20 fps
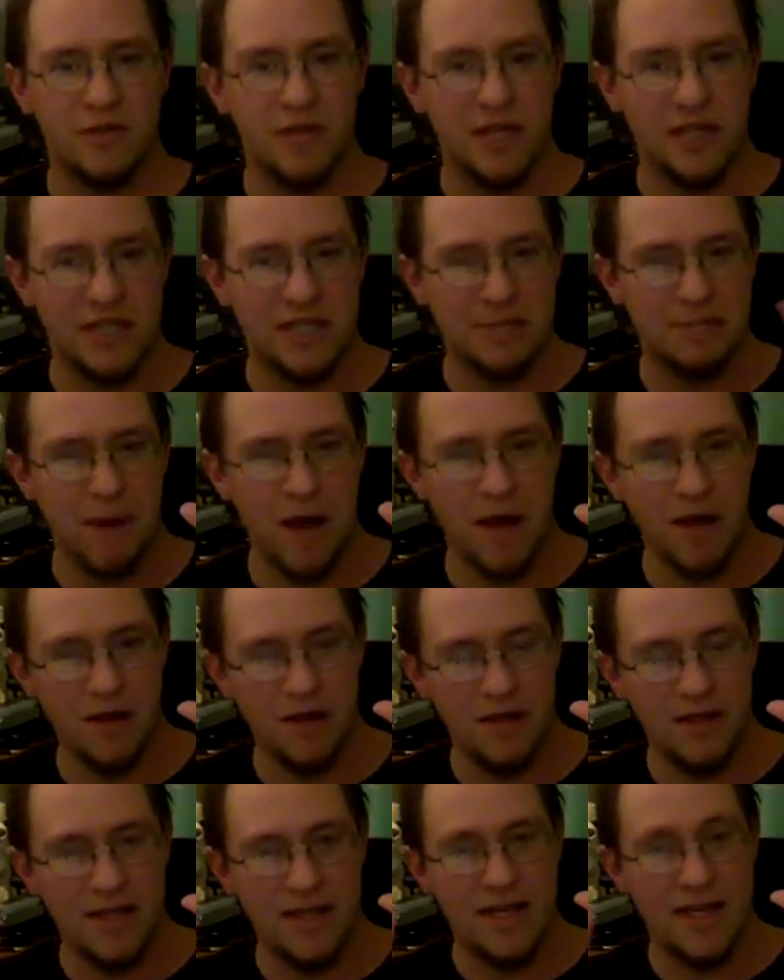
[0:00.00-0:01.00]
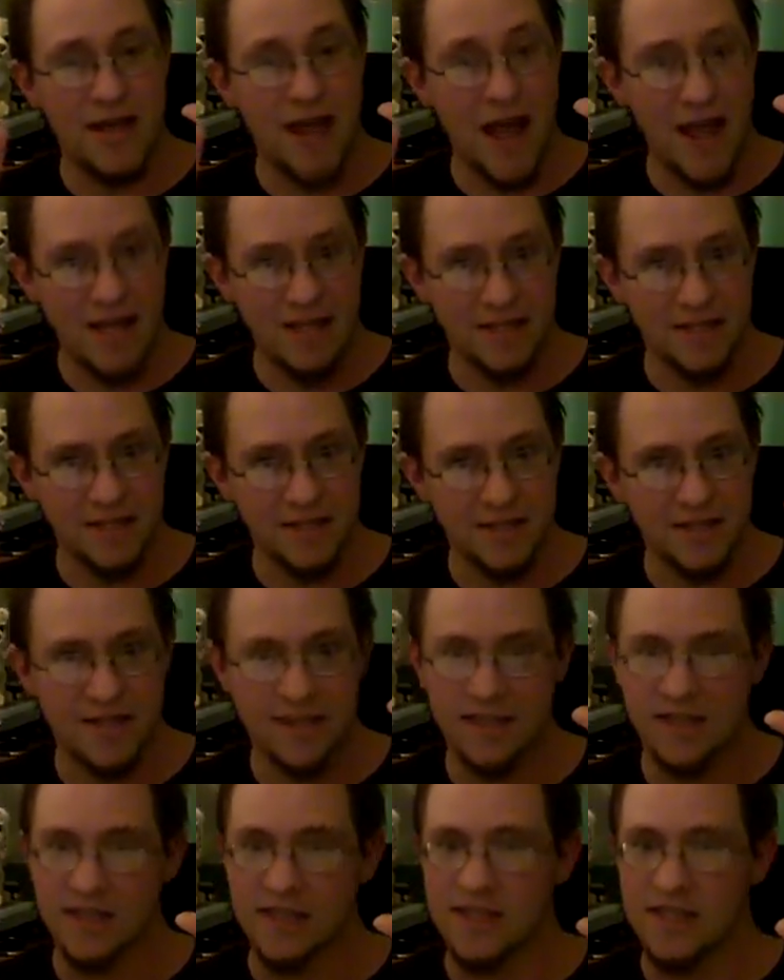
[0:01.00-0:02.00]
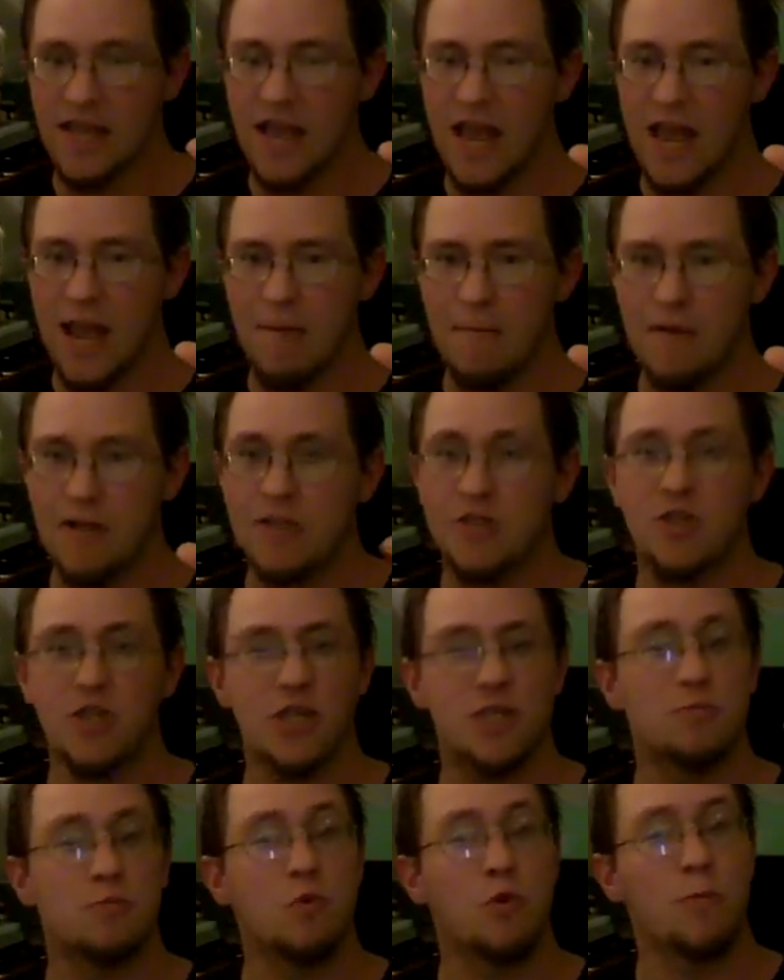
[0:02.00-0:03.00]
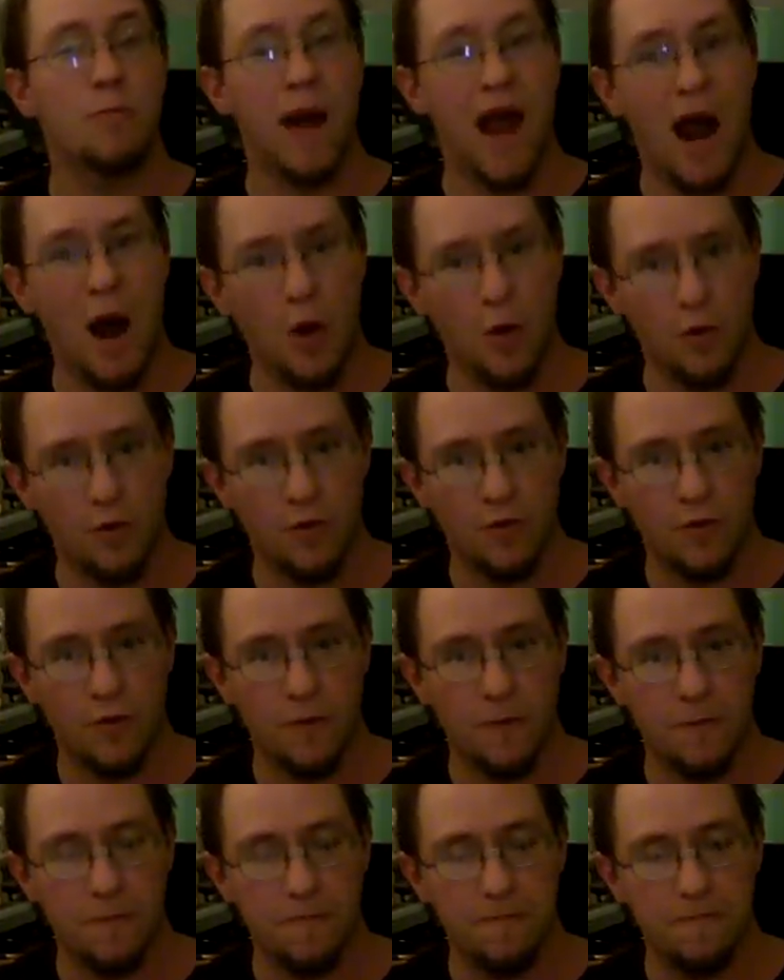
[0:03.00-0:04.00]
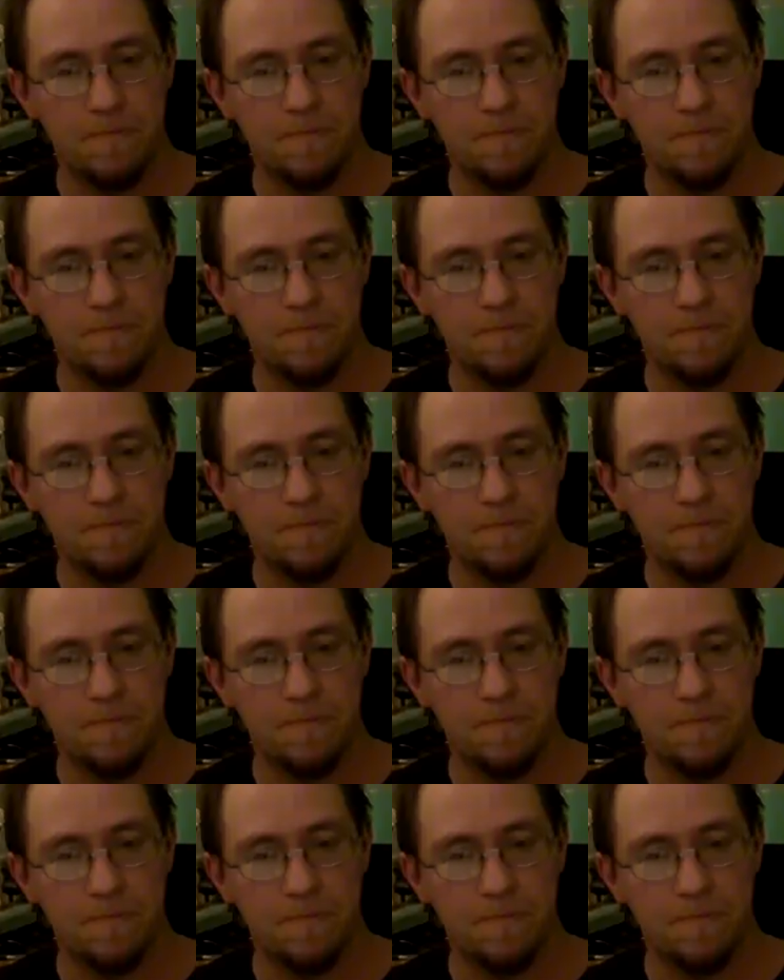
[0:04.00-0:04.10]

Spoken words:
This spell, in essence, is the same, it's just more powerful.